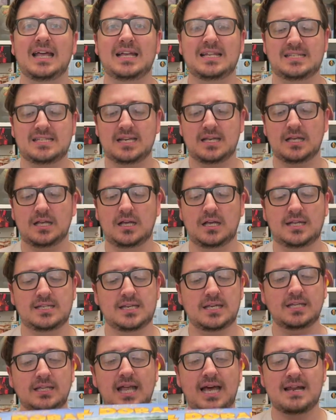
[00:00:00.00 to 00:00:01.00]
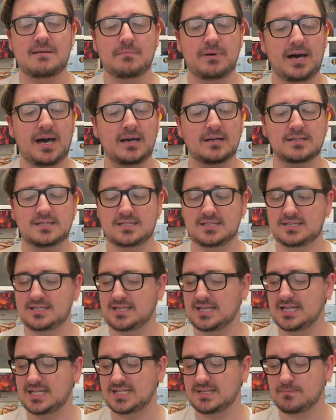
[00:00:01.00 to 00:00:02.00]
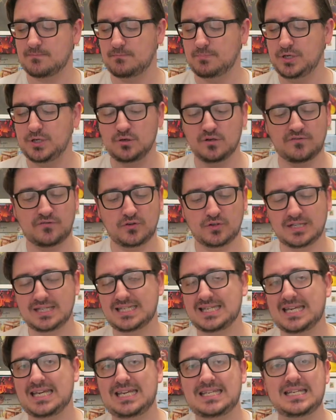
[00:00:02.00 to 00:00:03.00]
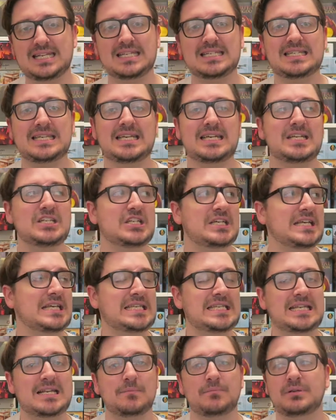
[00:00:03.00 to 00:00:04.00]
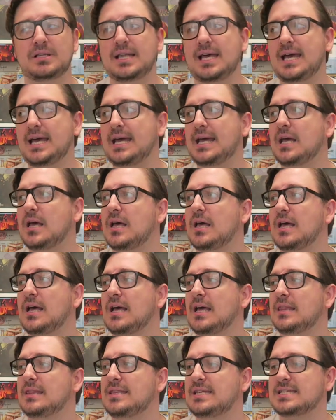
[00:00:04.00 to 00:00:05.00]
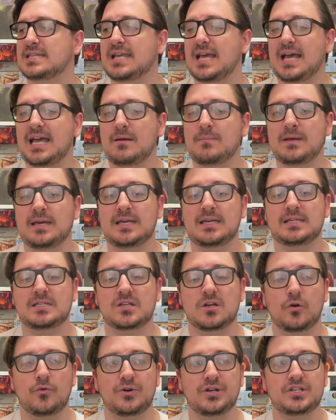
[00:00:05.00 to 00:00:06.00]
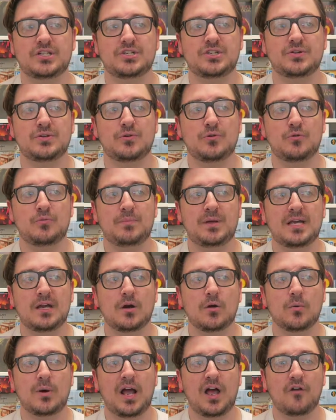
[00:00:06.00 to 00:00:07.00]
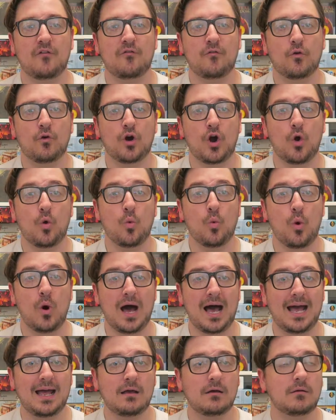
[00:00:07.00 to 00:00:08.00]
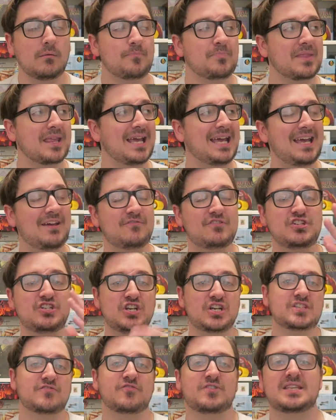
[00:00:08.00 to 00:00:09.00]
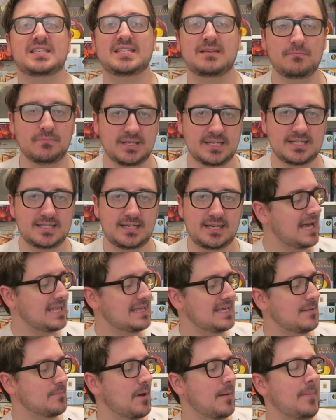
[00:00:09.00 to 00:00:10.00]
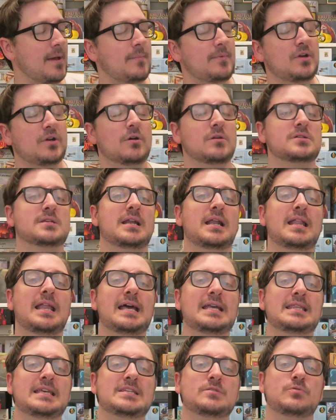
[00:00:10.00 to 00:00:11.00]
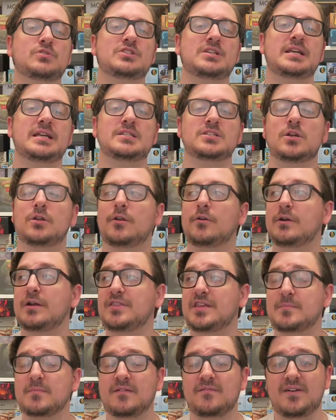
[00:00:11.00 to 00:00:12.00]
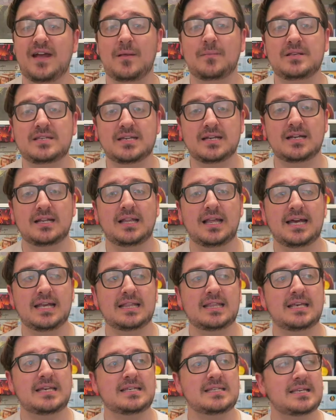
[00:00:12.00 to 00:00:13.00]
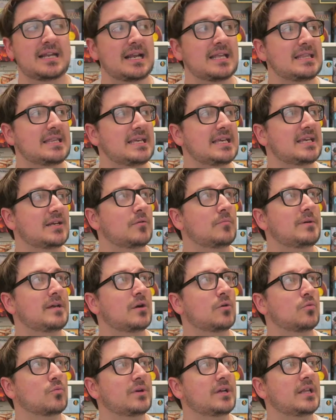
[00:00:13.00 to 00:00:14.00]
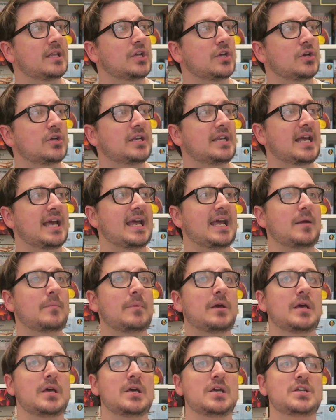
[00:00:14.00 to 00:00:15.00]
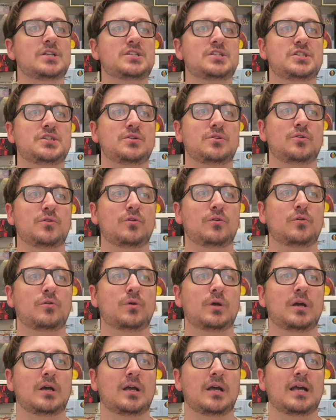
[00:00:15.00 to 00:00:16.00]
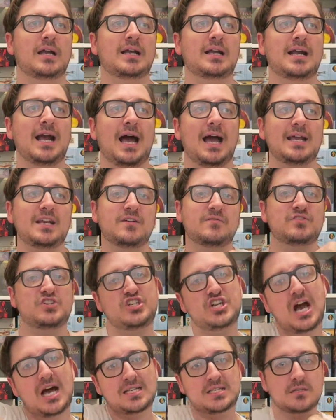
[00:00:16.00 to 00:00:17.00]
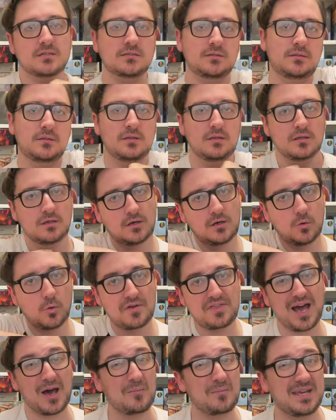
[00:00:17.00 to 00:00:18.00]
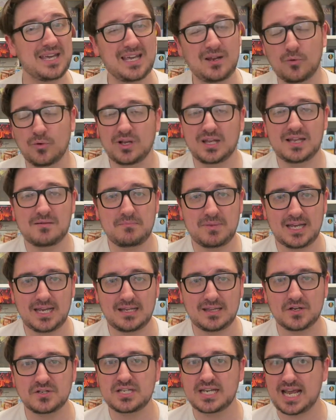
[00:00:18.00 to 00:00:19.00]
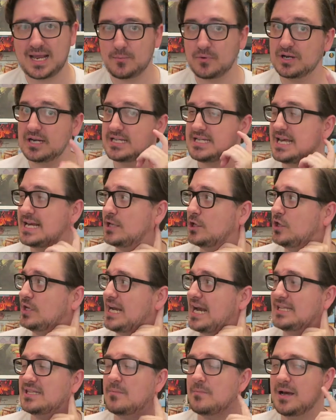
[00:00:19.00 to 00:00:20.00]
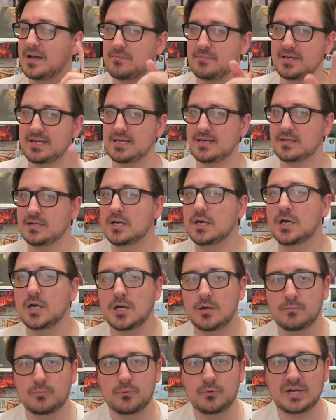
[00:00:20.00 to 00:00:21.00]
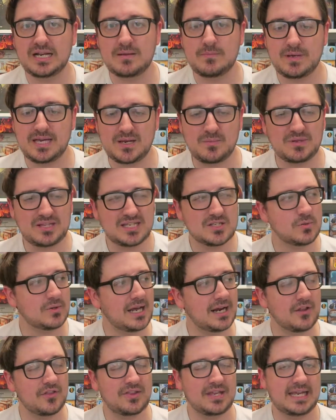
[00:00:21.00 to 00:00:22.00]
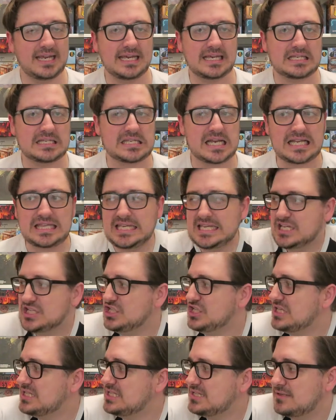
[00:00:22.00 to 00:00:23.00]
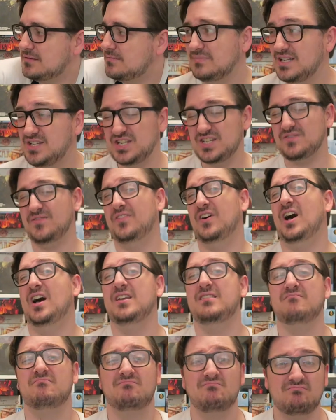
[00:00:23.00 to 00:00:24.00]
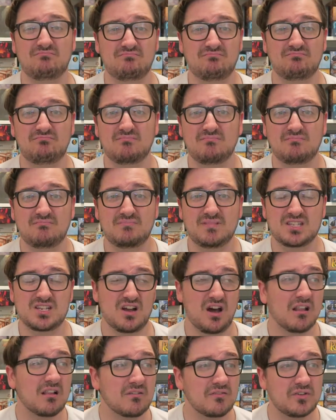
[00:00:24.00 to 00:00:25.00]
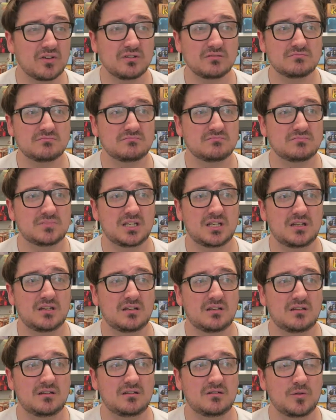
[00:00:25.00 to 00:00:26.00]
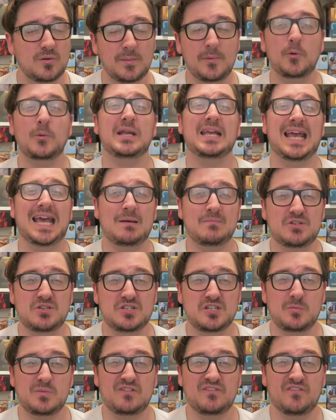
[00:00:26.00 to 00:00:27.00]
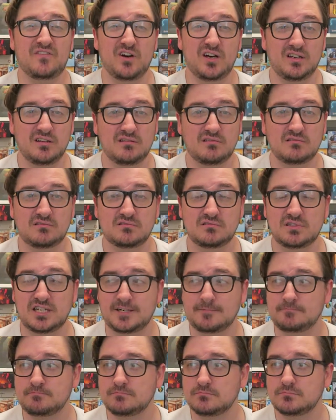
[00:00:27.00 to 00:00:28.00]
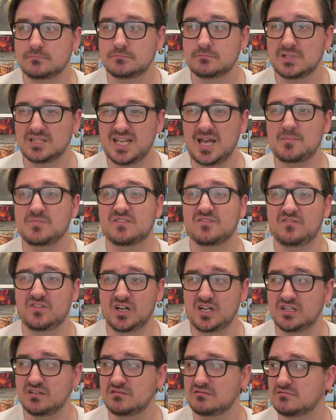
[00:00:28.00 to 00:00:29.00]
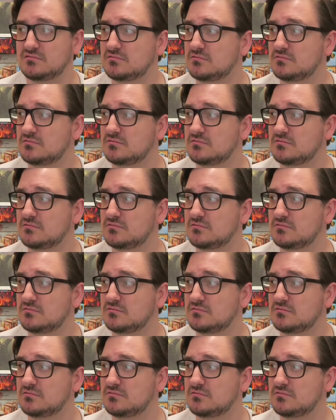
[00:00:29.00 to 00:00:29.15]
It's a light box. It's beautiful. It's easy to teach, easy to play. This game is going to be around for a while, if just for the simplicity. I think my baby girl's gonna like this when she gets older. I think my family's gonna like this, and I think it'll be a really good game to kind of jostle without being really mean. There's a game we're gonna take a look at that might be pretty mean, but this one I don't think is. I think it's just fun. It's colorful. Remember when games used to be fun? This game's fun.